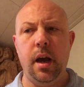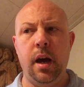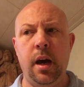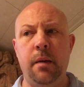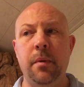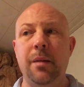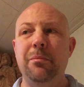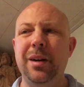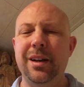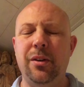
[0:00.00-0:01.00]

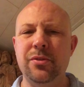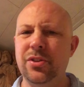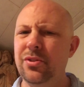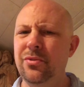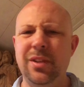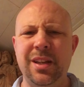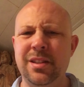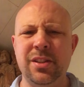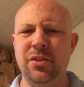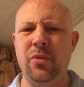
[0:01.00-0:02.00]
But Osun
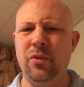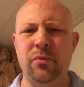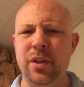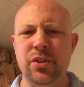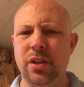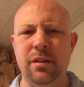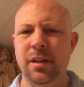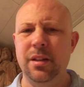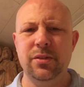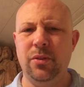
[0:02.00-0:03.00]
is his own orisha.
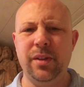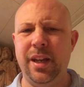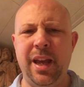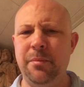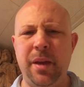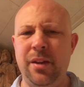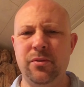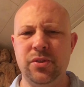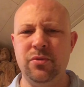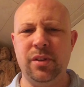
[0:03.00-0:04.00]
Don't get Egbe and
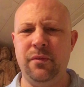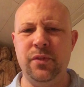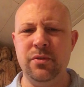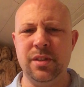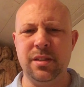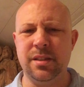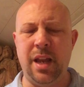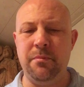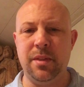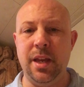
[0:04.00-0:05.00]
Osun confused. It's the
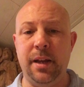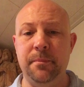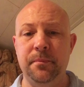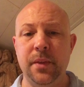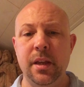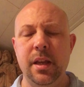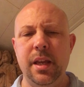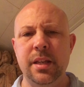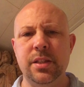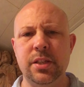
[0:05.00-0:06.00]
same thing.
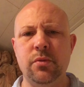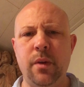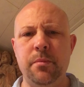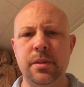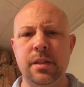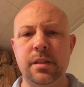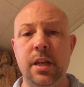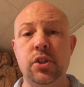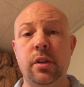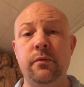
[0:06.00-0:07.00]
It's just a
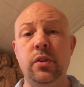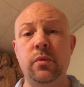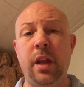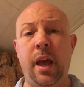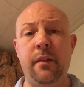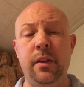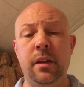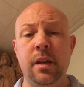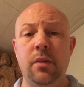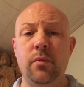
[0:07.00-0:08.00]
representation of you in heaven,
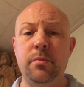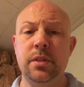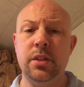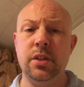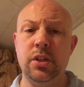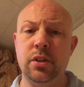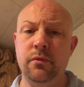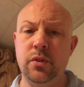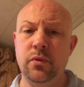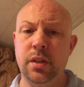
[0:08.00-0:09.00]
representation of
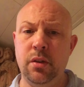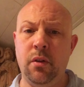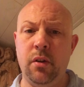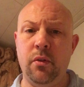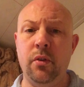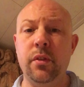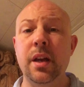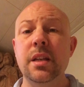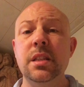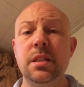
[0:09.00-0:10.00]
you here on earth
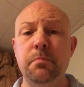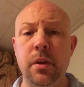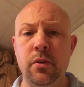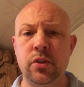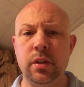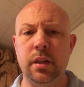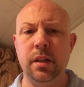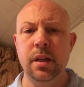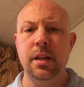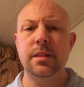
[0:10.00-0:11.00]
spiritually
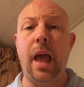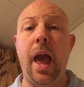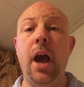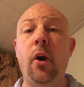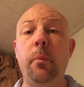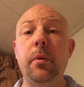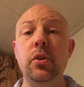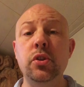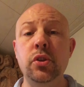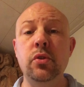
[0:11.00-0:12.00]
to help
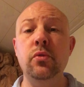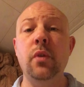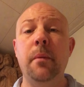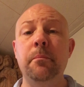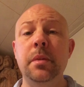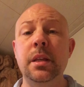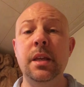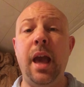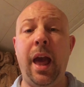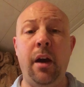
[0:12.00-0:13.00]
you
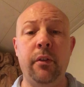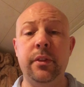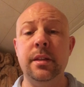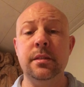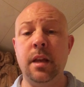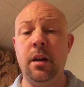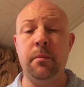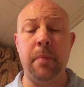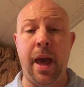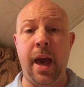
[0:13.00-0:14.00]
be healthy and stay
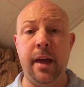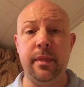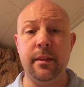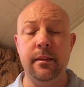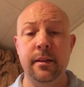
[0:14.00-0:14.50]
on path.